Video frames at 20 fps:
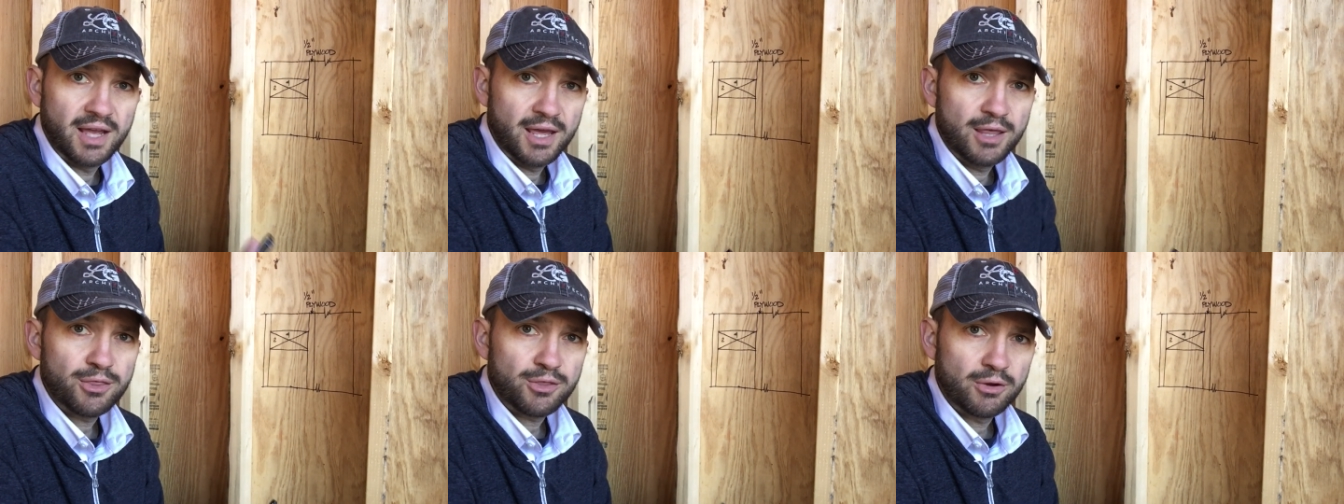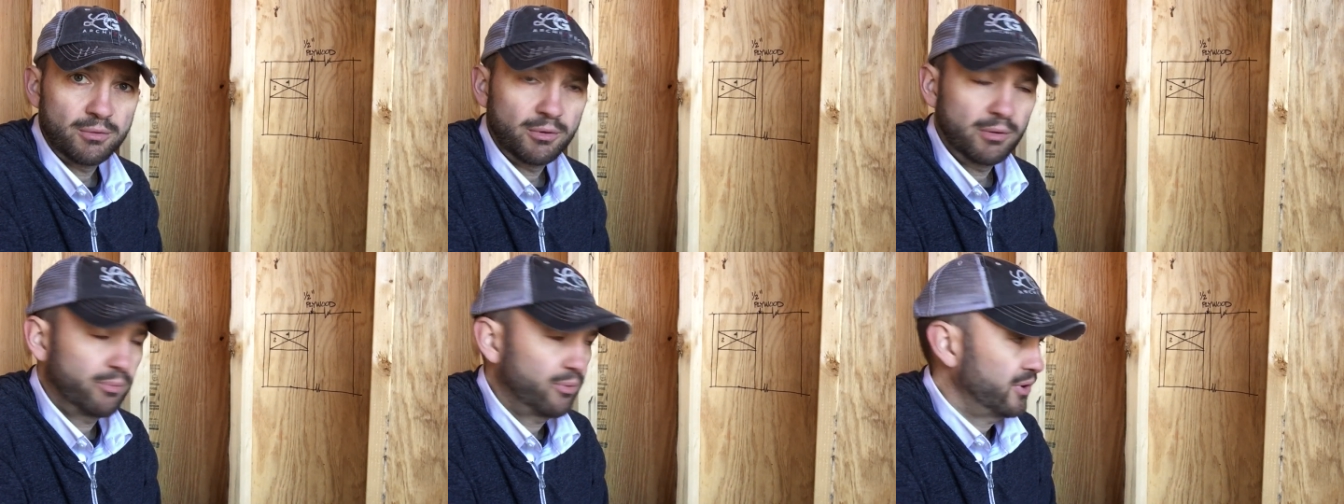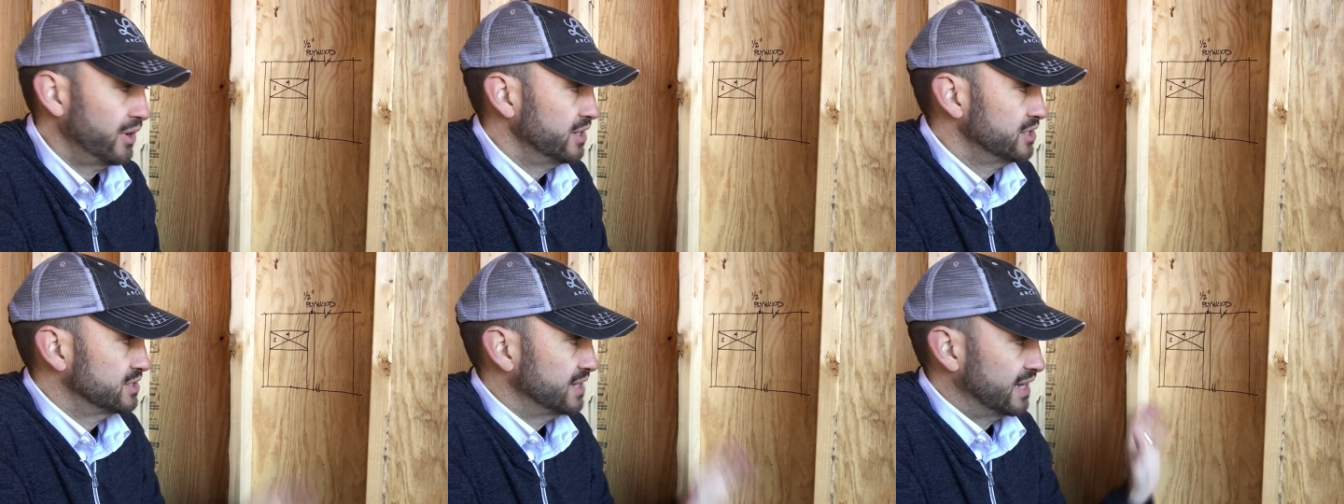a thermal
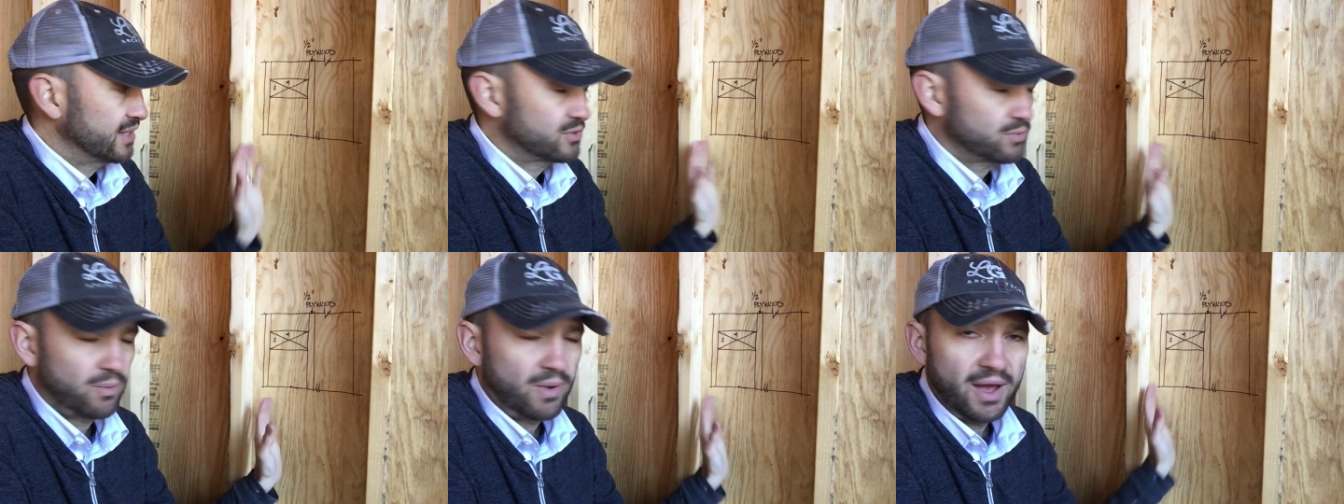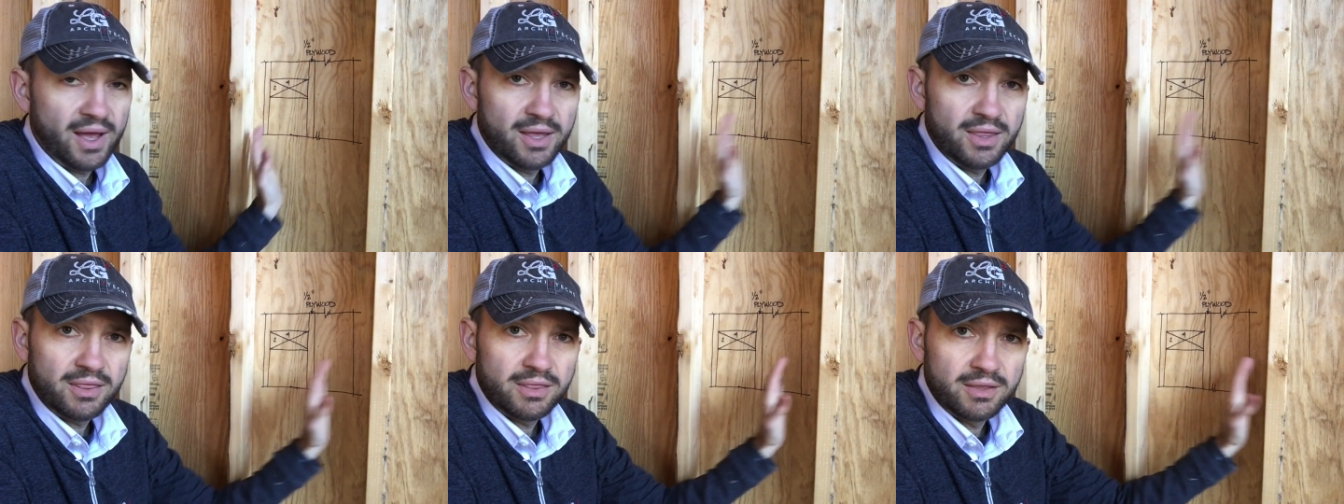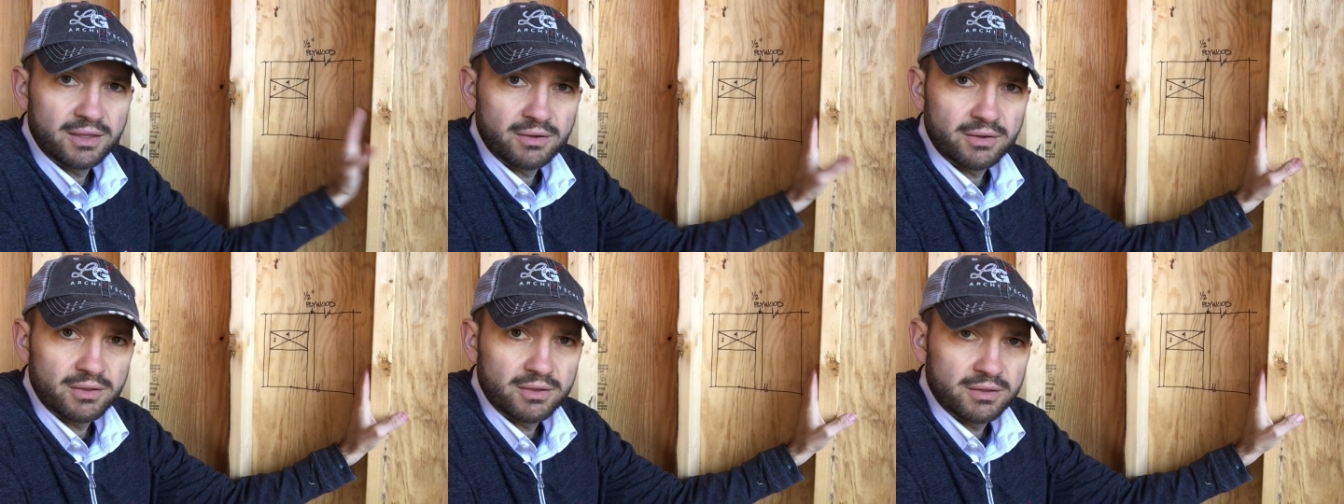bridge. That's why
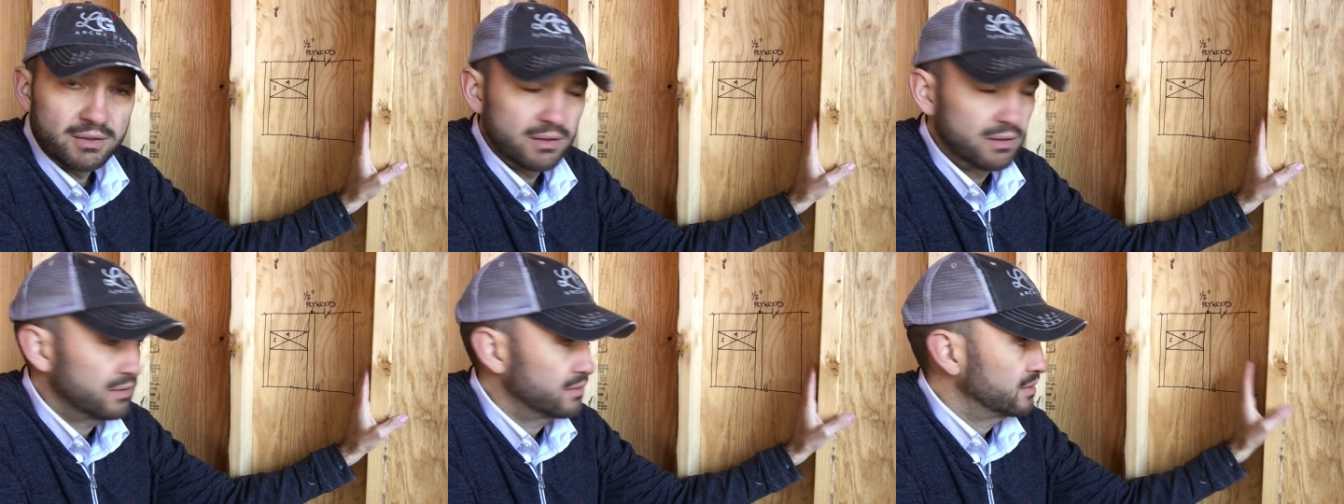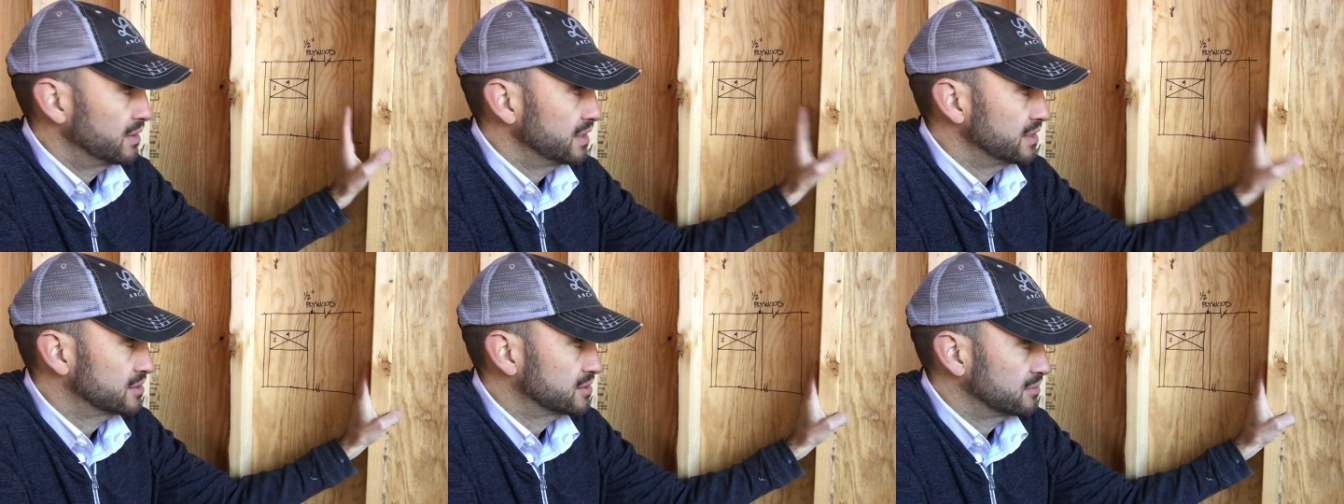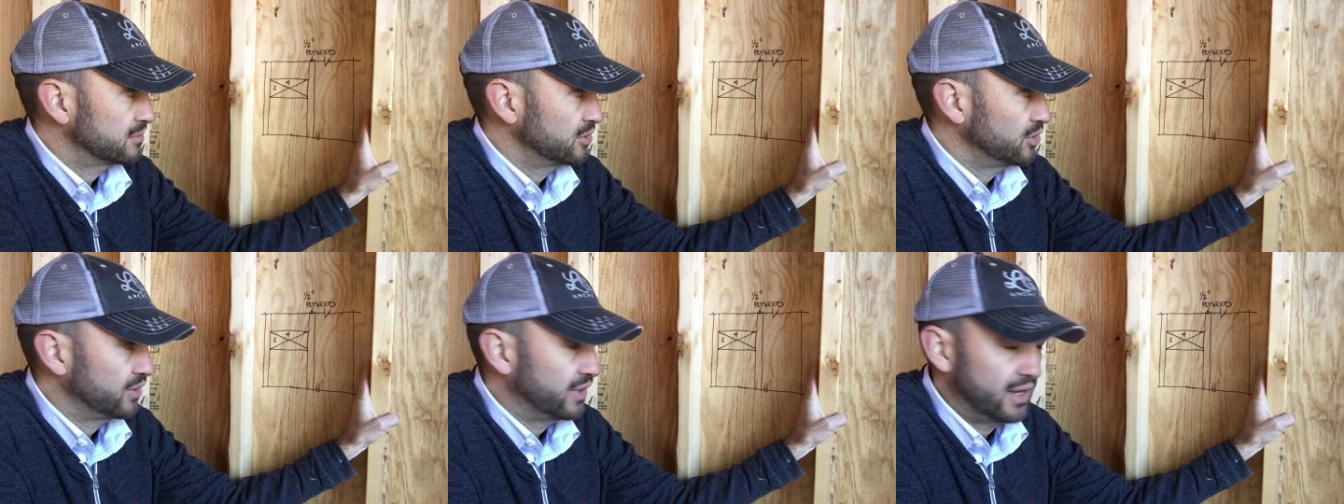the, the,
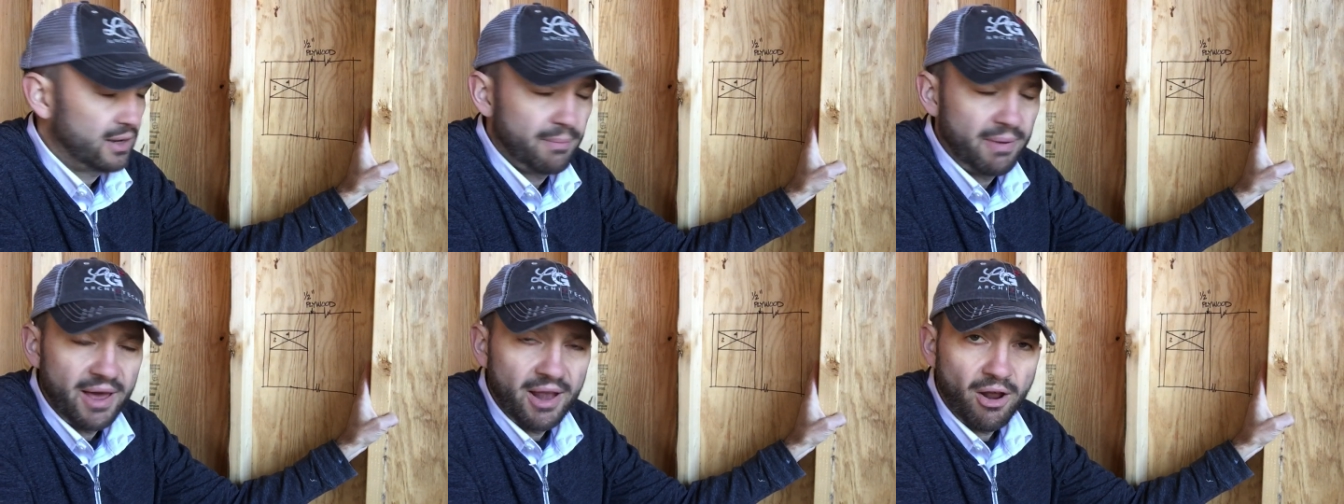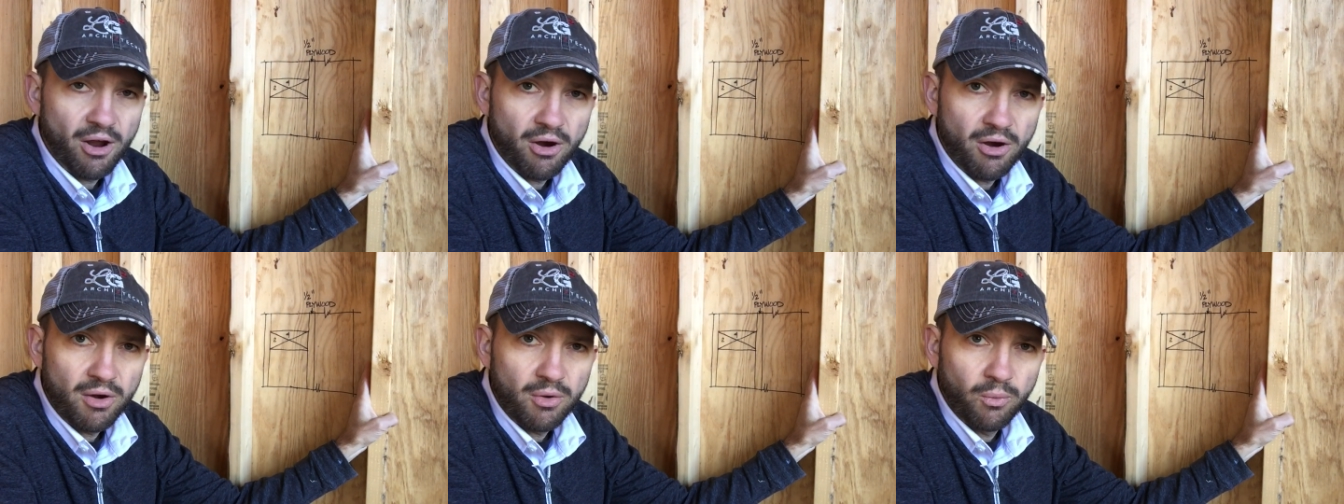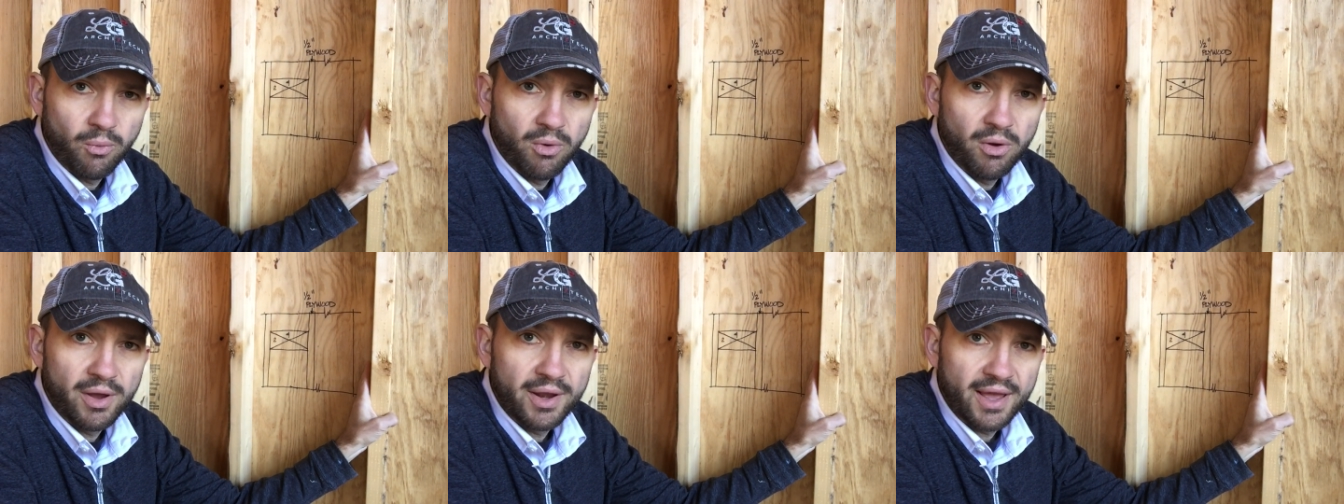these you get about
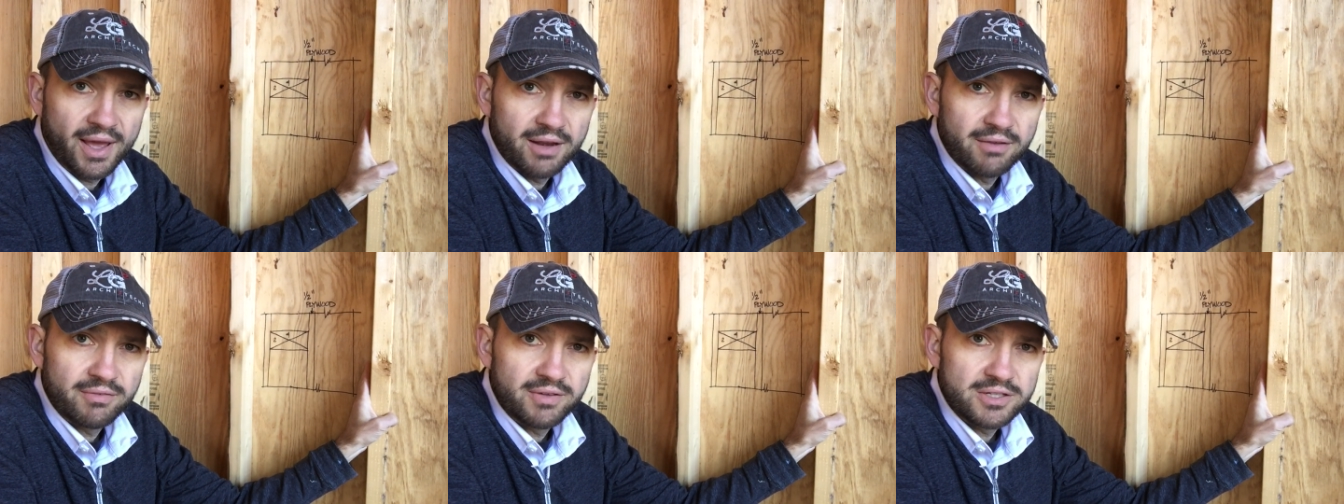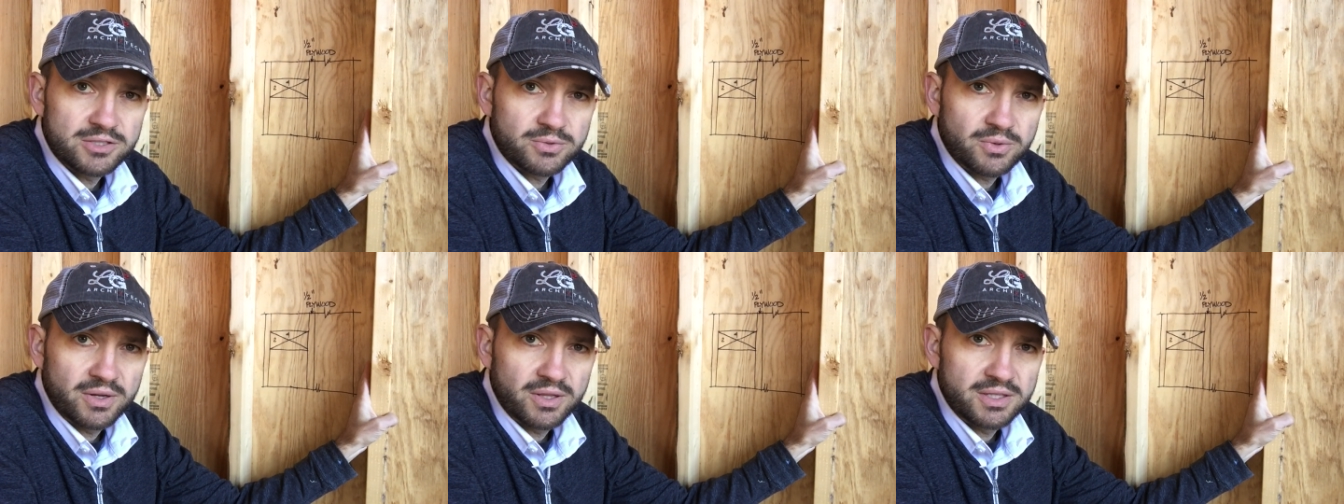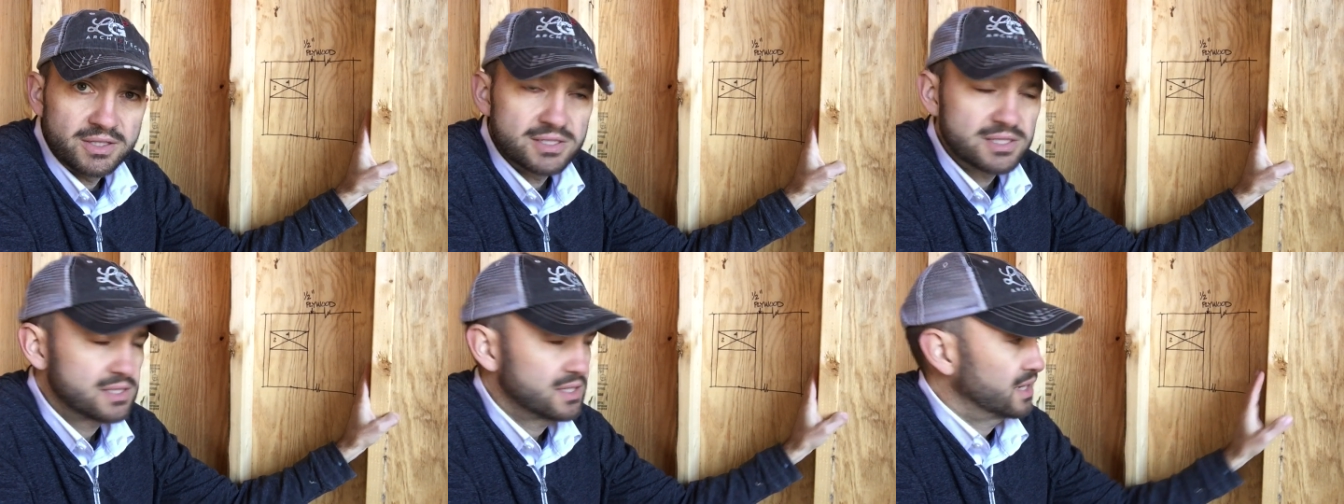R1 out of each one of these